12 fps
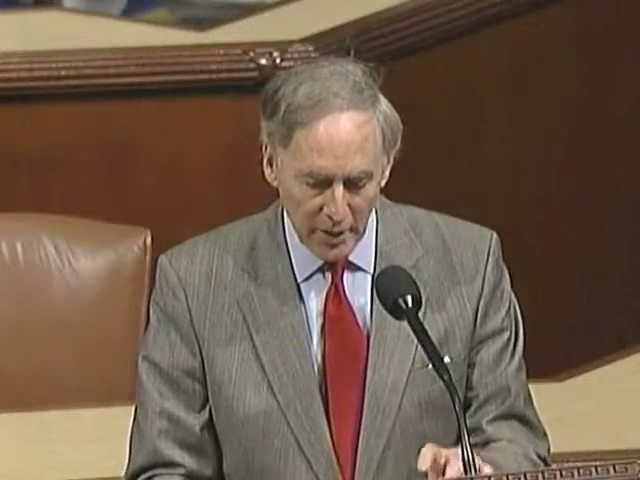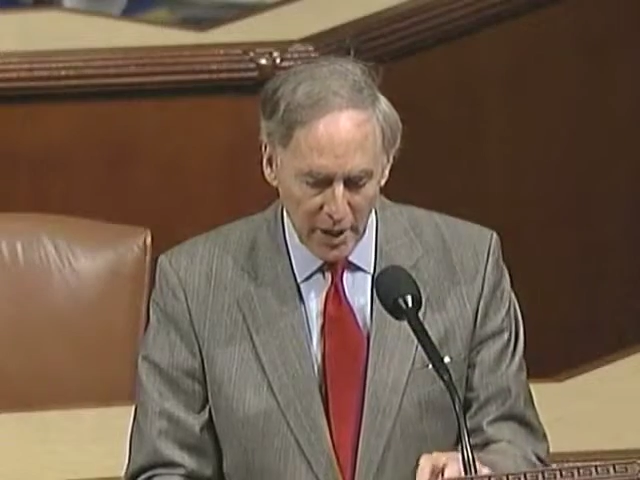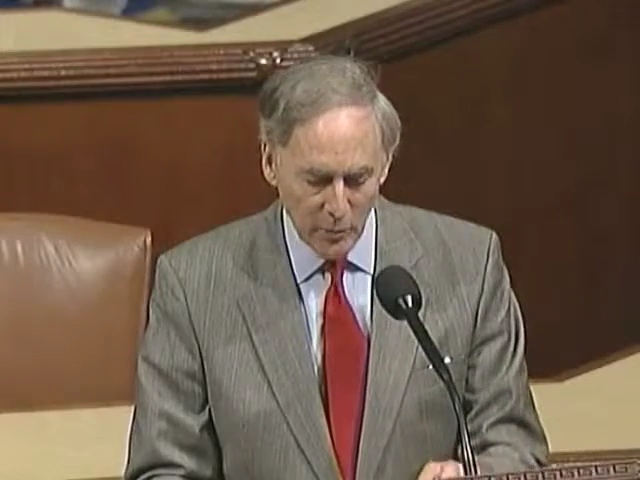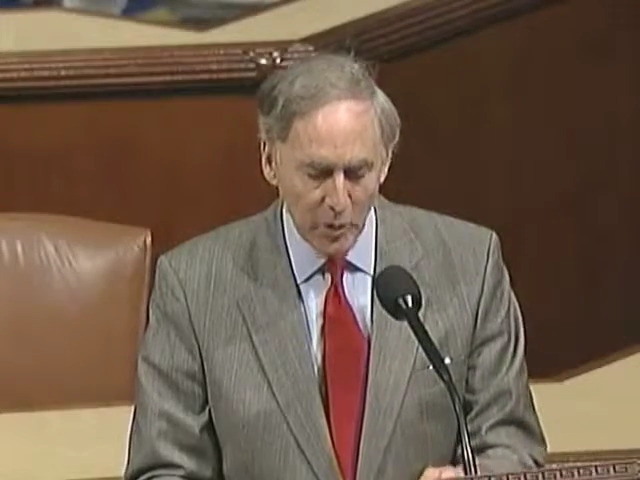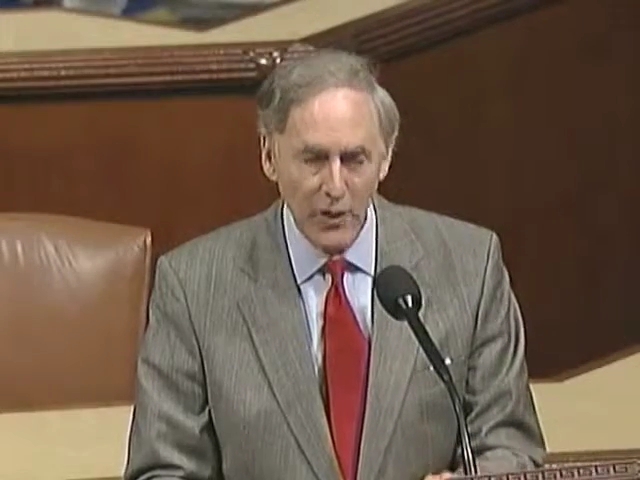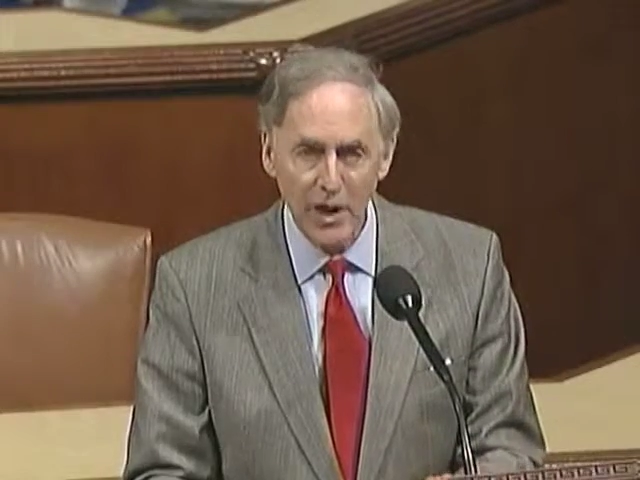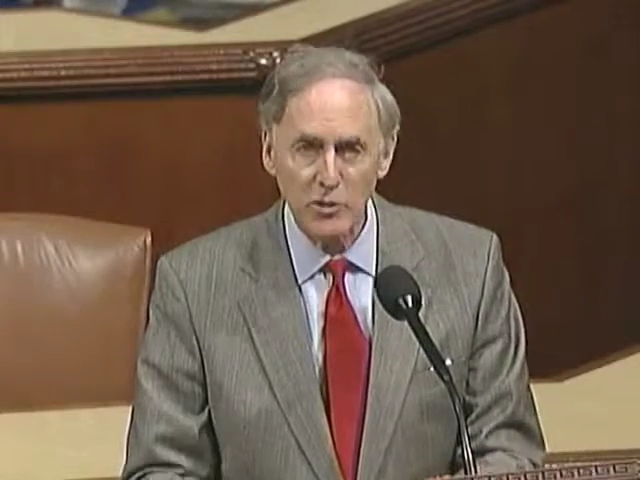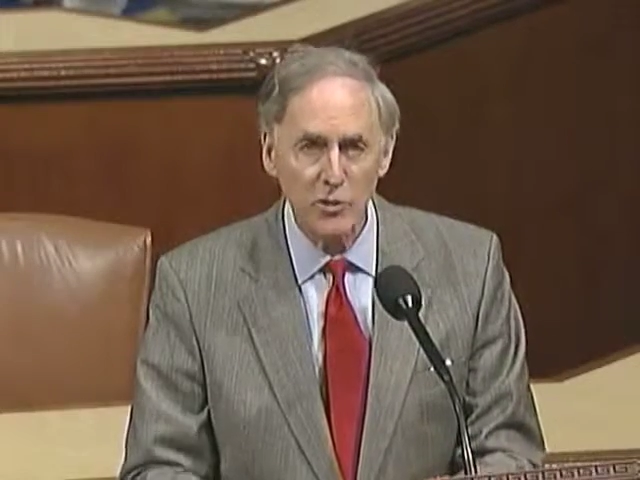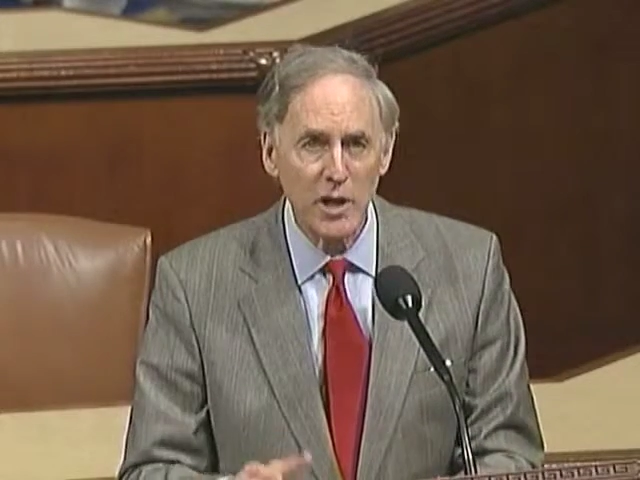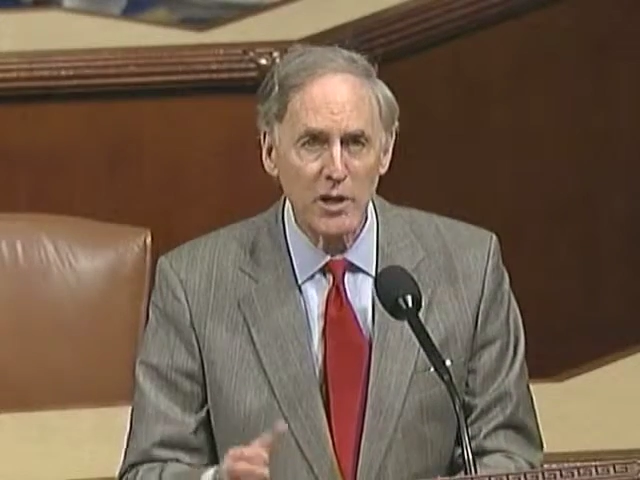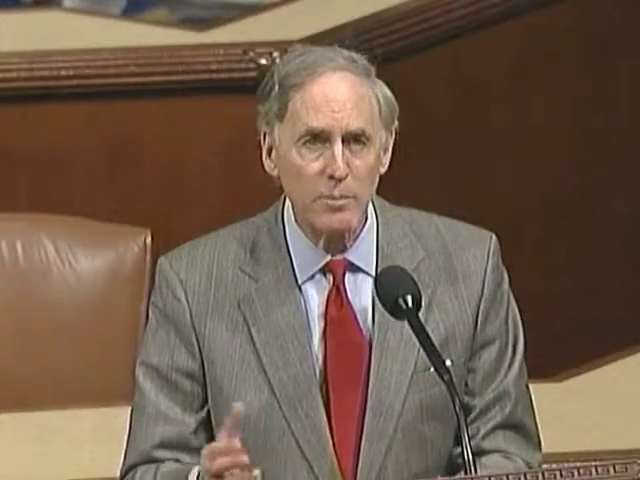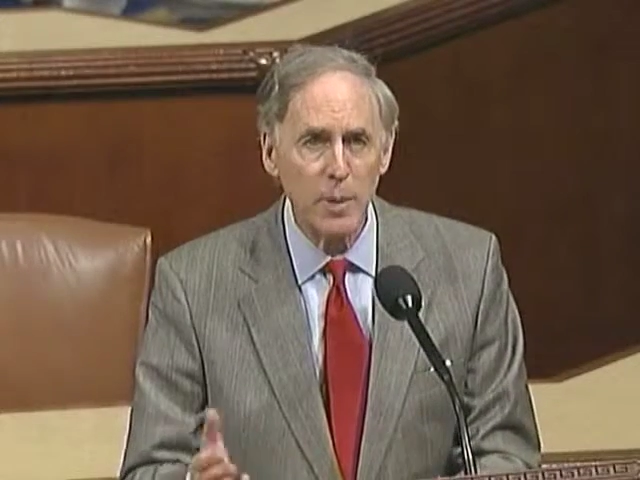and without
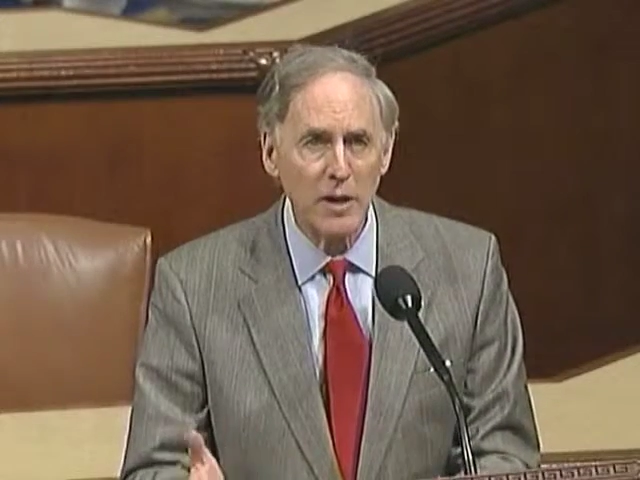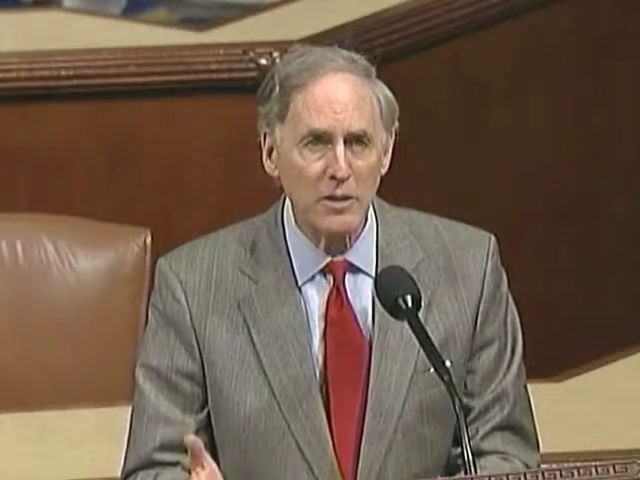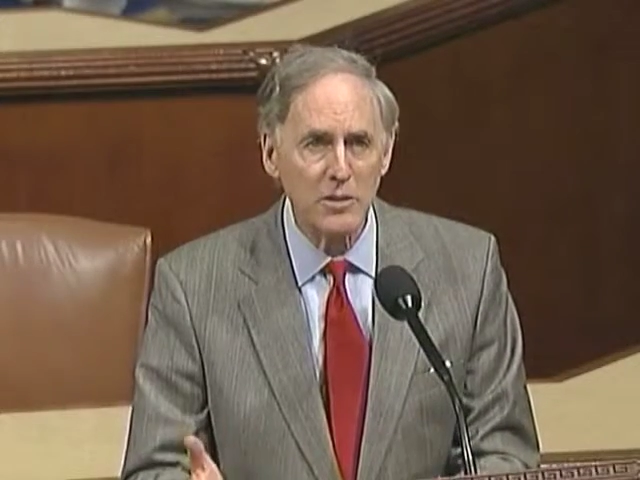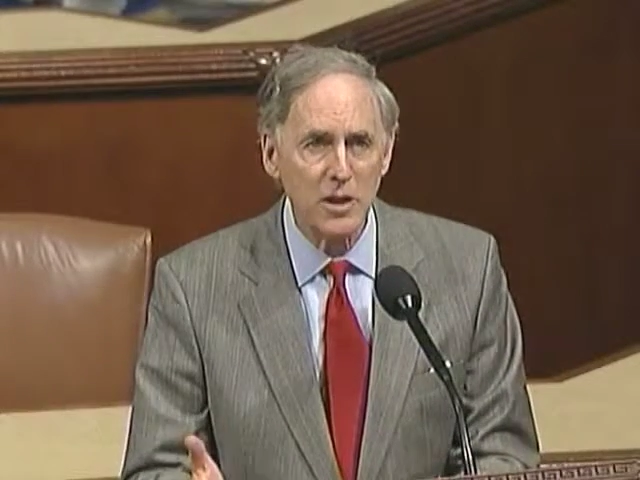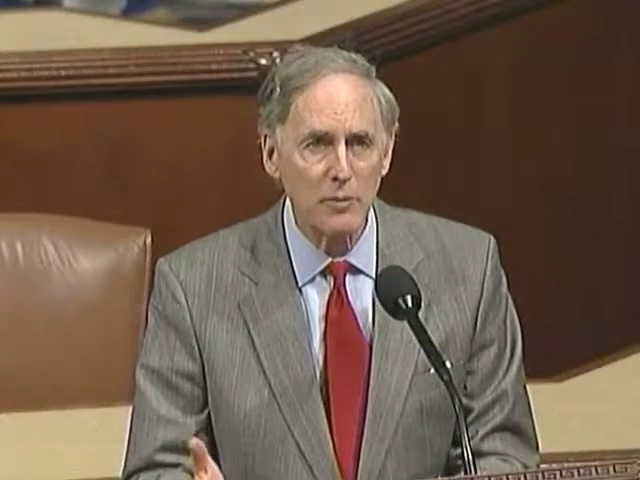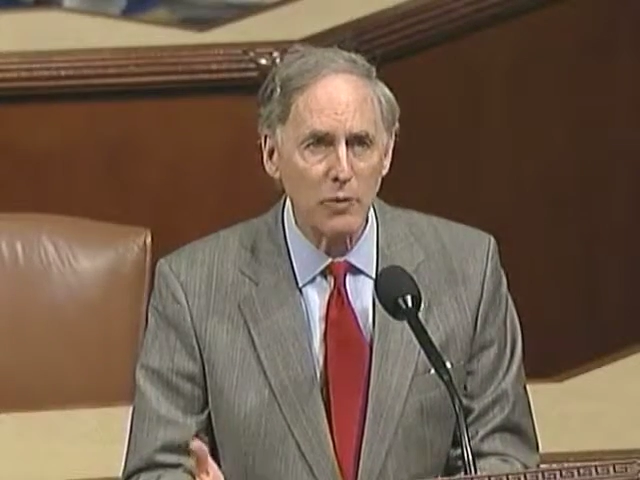transparency